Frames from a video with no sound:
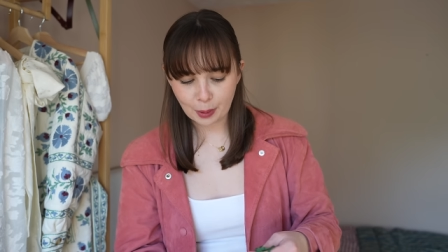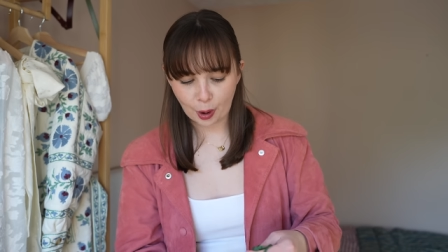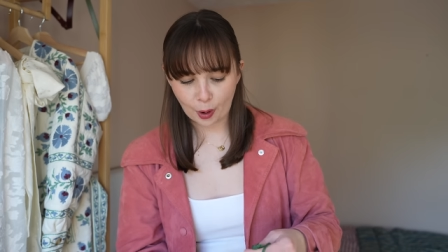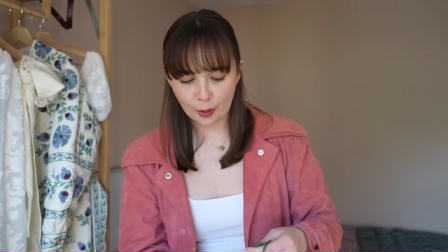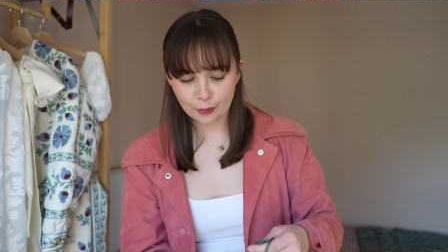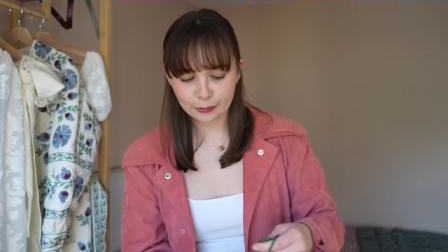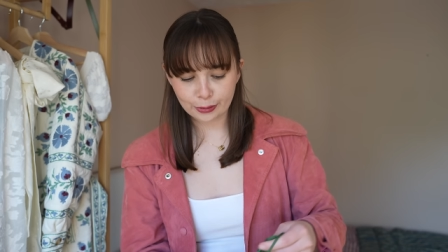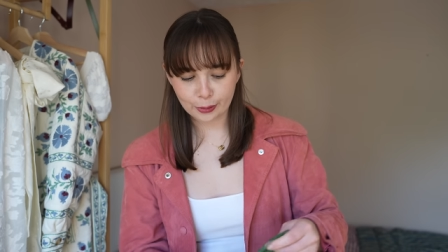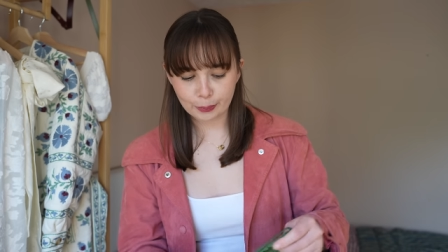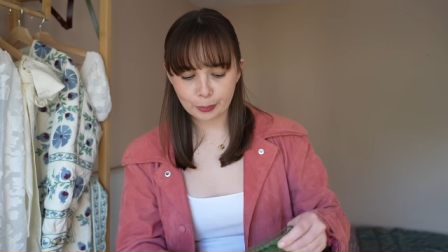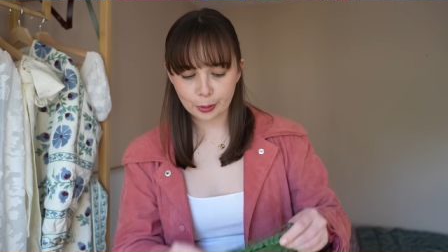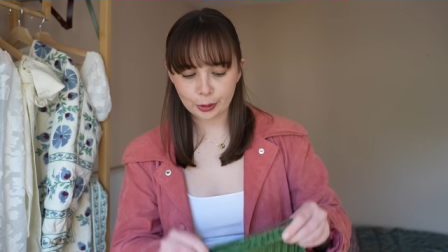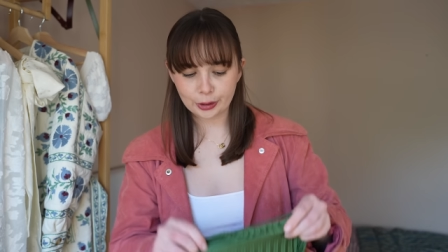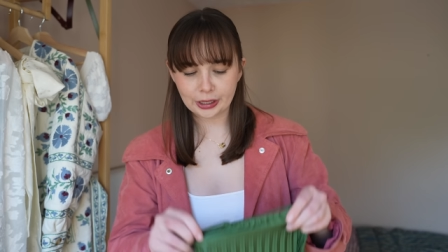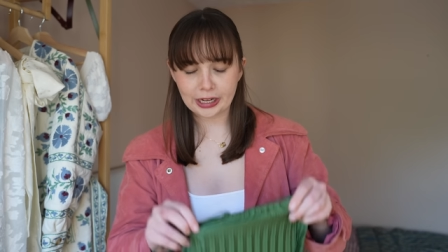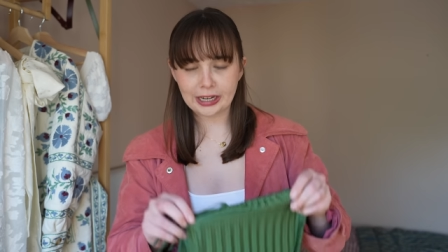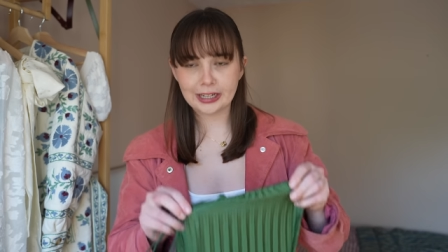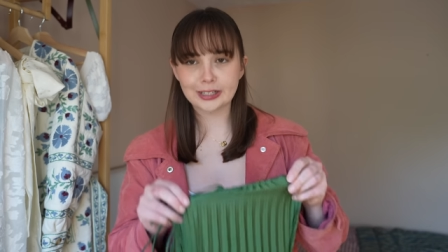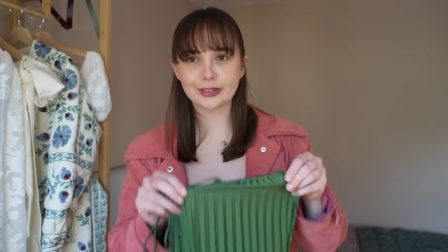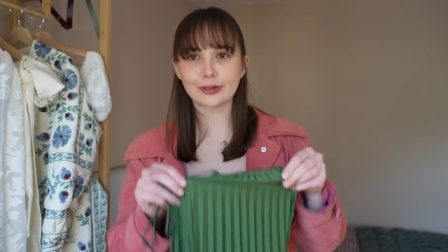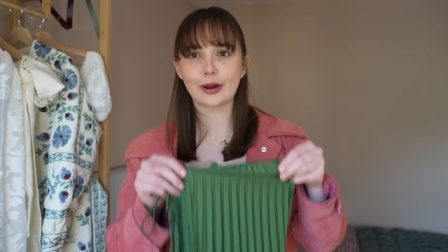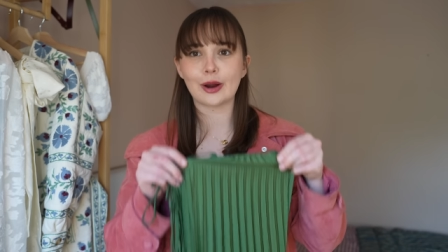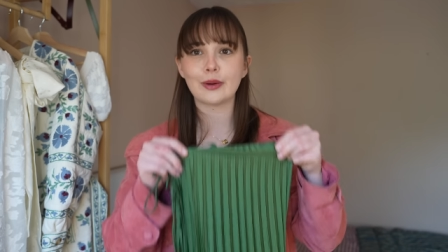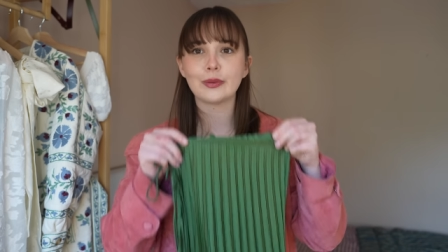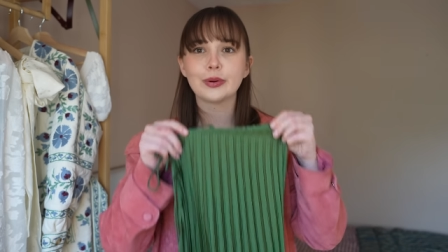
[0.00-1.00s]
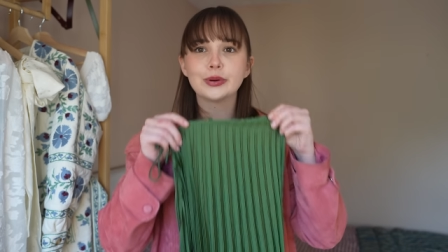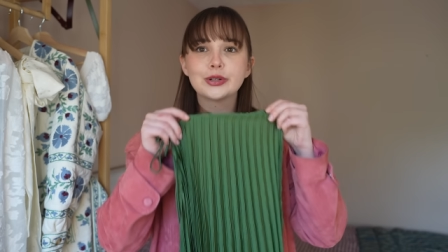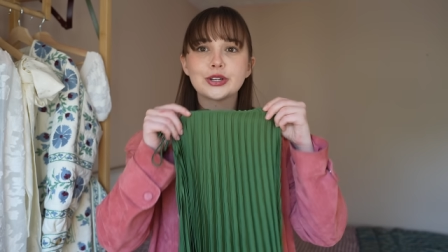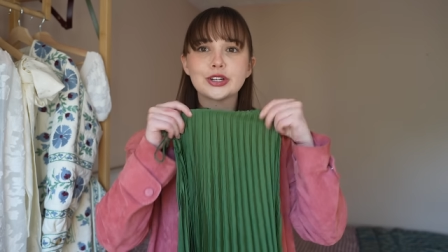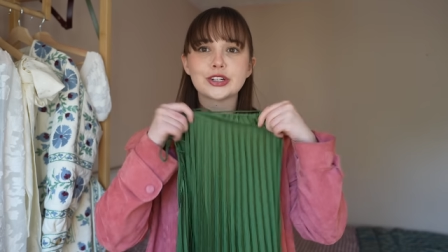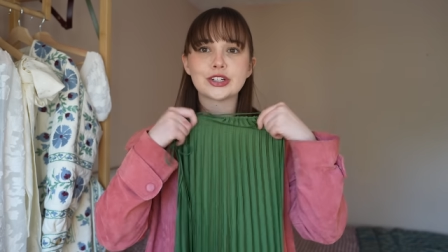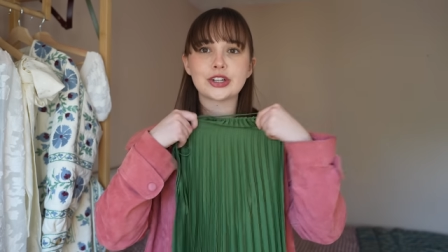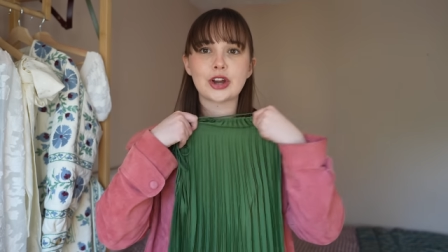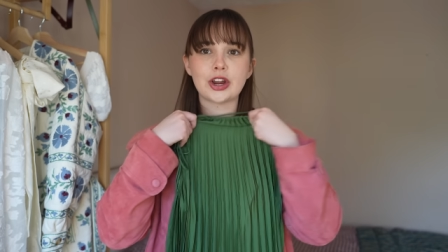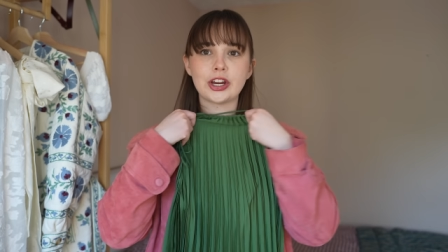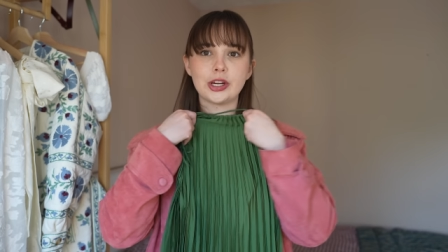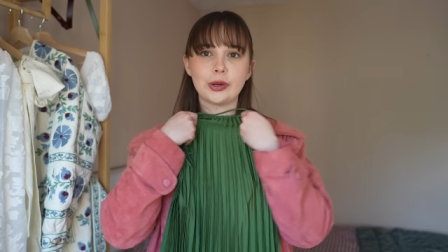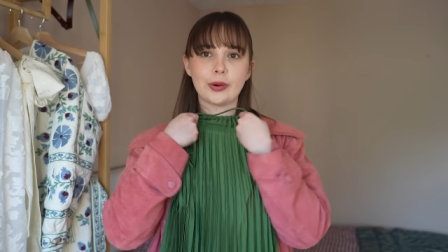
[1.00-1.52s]
off the body so I will just
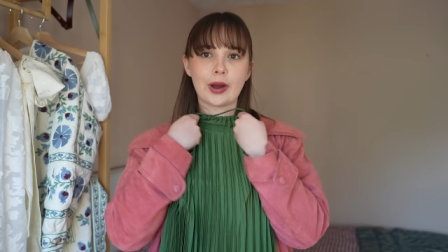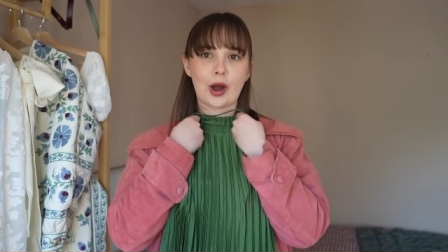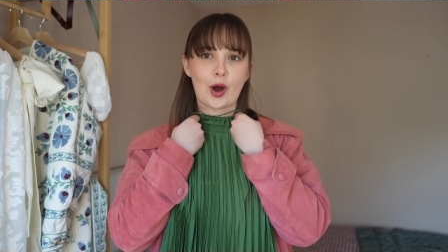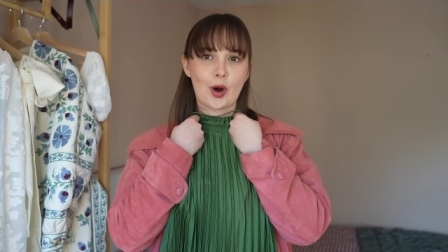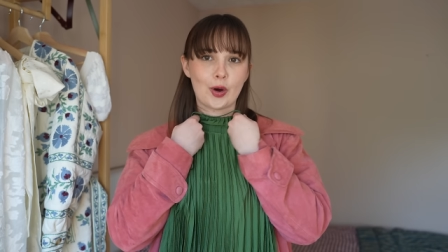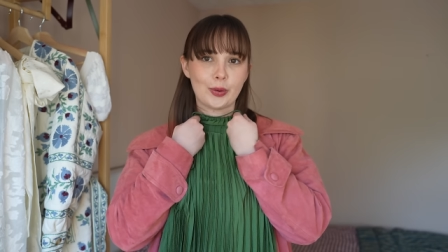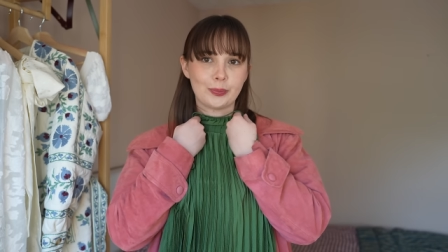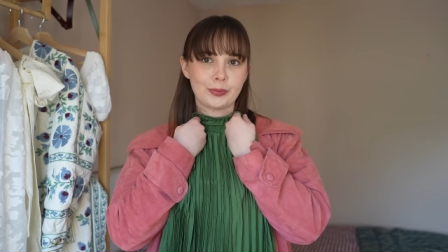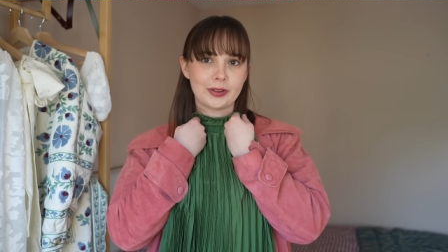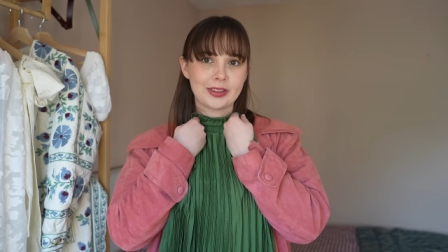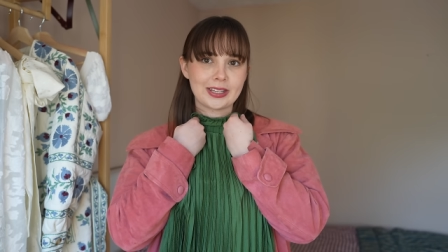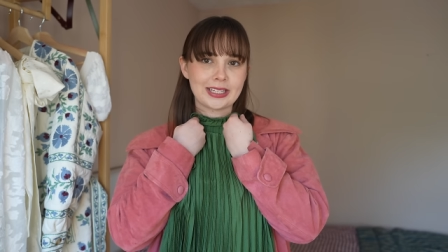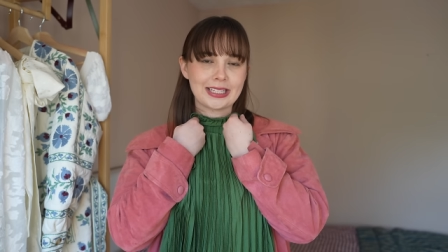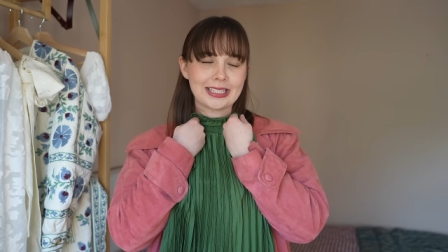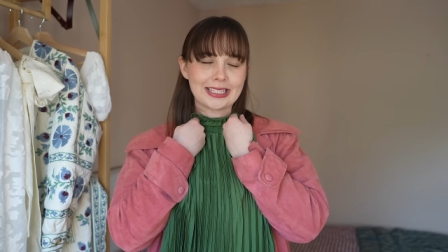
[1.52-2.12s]
show you it on but this